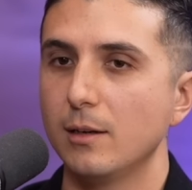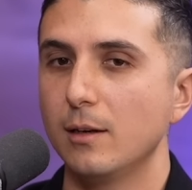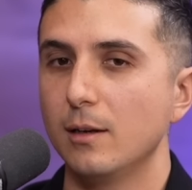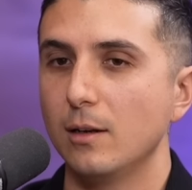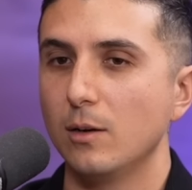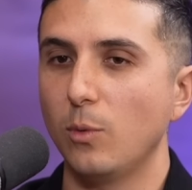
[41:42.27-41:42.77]

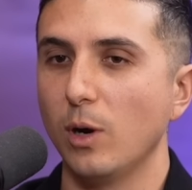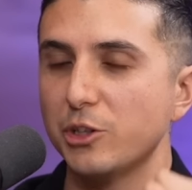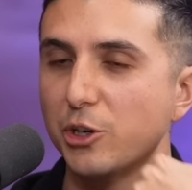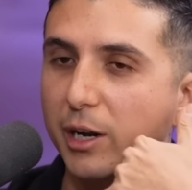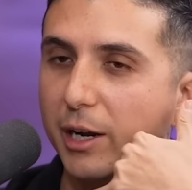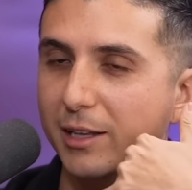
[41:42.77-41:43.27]
Yeah. Well,
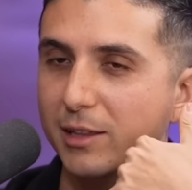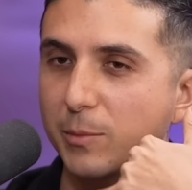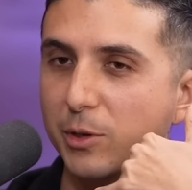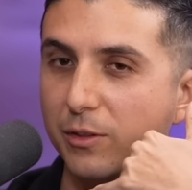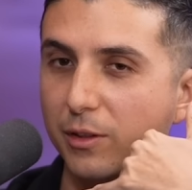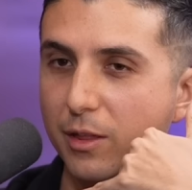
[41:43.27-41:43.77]
you're gonna get them
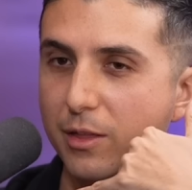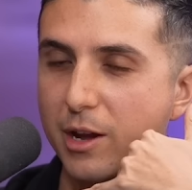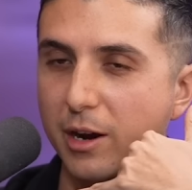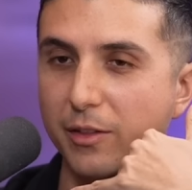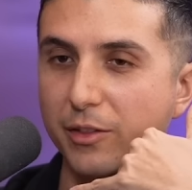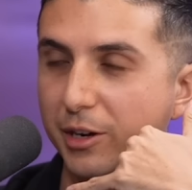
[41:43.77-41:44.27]
in
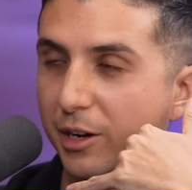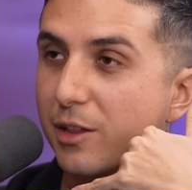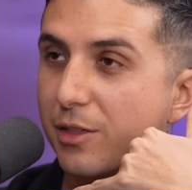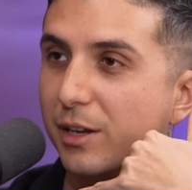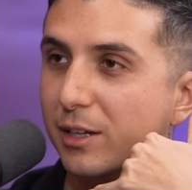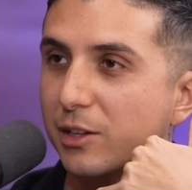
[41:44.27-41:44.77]
there, and they're
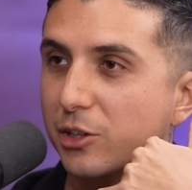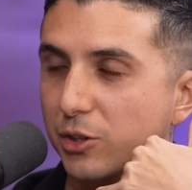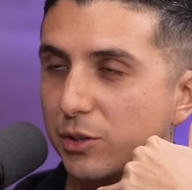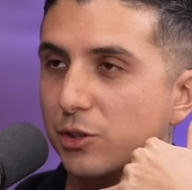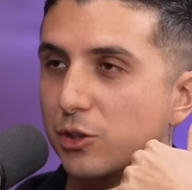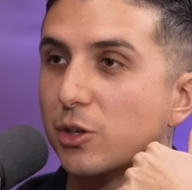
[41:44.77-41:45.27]
gonna think that
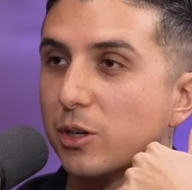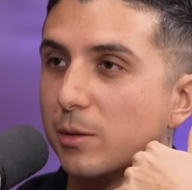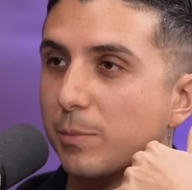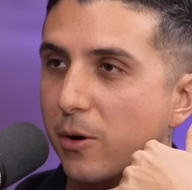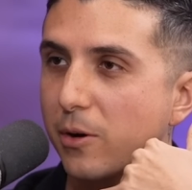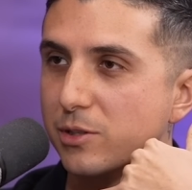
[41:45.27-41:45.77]
you're
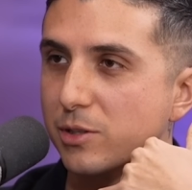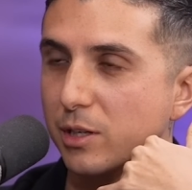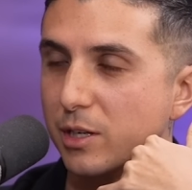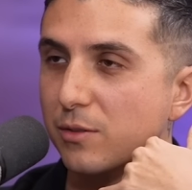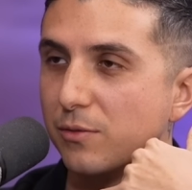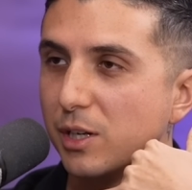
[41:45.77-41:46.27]
the person
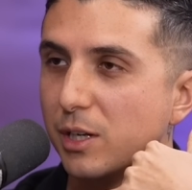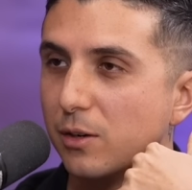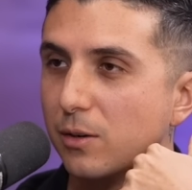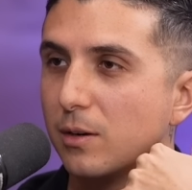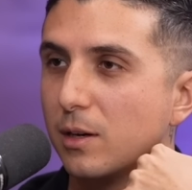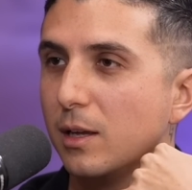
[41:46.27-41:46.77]
in the
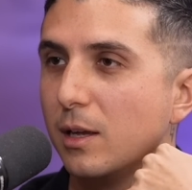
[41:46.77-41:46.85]
video.